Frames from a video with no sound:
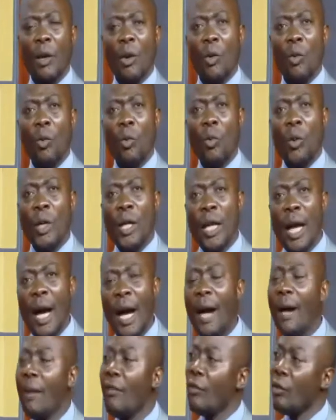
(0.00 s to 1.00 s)
we
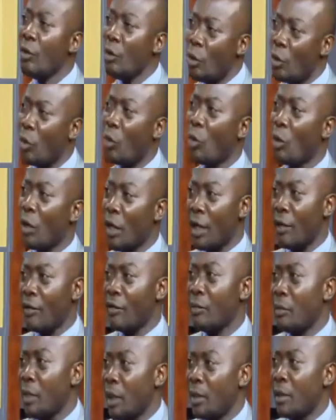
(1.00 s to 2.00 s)
have local
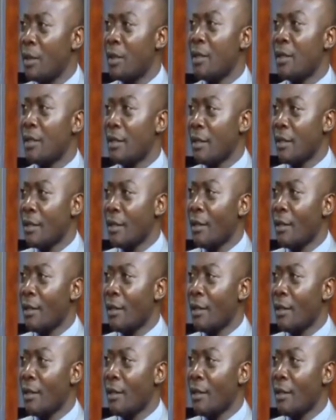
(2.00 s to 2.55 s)
governments.